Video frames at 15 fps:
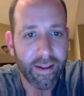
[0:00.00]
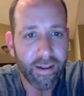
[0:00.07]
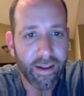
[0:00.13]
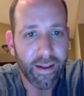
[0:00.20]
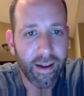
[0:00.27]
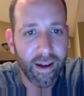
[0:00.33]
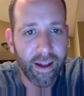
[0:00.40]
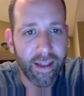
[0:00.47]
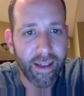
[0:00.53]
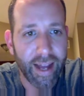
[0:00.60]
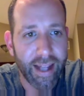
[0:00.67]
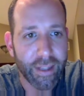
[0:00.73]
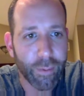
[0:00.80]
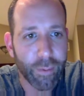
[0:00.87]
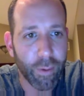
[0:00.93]

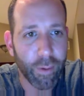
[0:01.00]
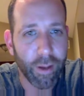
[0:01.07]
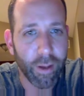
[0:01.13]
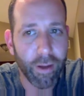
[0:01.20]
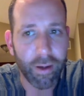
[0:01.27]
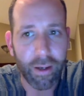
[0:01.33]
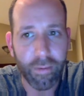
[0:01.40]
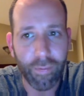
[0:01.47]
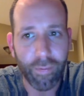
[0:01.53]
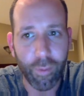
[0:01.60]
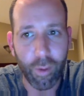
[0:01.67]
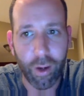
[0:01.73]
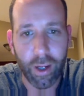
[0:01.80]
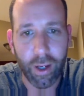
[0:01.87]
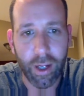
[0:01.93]
That's what we're looking
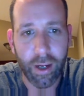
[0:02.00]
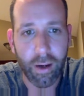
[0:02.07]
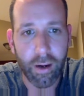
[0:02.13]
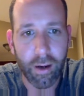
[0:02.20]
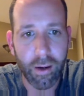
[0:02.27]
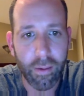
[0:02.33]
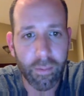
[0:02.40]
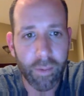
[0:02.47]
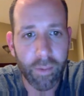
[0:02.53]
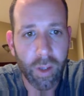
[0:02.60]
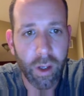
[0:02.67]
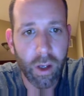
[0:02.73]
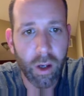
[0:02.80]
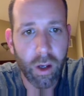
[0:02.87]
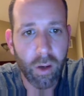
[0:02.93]
for here.
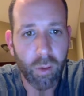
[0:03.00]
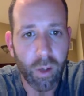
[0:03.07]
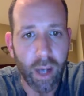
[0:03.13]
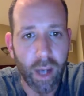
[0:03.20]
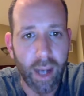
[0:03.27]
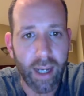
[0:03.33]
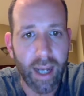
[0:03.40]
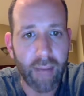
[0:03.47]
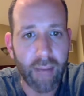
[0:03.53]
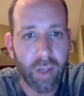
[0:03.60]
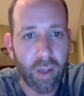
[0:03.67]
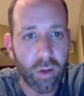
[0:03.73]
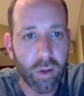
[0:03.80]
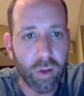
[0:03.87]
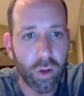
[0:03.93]
We're not going to have a
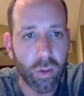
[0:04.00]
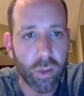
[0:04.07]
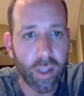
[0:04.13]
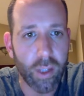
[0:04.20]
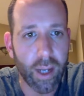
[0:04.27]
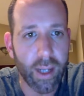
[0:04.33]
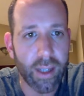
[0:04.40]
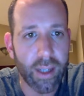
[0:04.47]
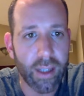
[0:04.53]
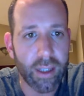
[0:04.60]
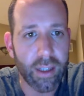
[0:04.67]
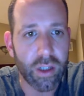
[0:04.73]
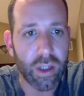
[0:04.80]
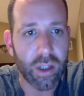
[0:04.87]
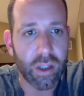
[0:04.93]
huge group tonight. This
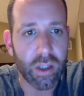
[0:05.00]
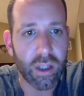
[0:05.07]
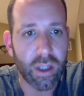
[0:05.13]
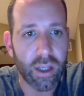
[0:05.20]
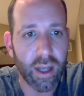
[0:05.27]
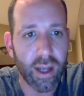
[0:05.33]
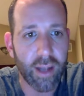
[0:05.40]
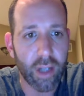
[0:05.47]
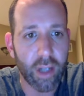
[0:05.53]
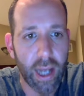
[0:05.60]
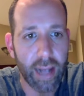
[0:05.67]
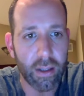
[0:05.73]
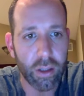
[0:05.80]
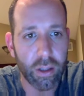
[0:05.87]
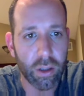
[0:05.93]
is just the
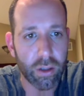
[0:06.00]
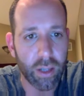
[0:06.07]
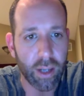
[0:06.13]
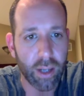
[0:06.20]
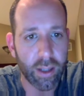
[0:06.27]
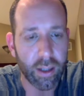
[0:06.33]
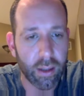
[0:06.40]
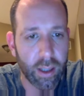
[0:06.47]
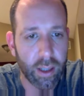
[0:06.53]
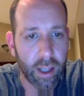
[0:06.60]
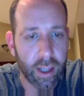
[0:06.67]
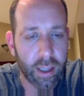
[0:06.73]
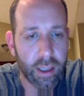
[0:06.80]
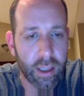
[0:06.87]
challengers on here tonight.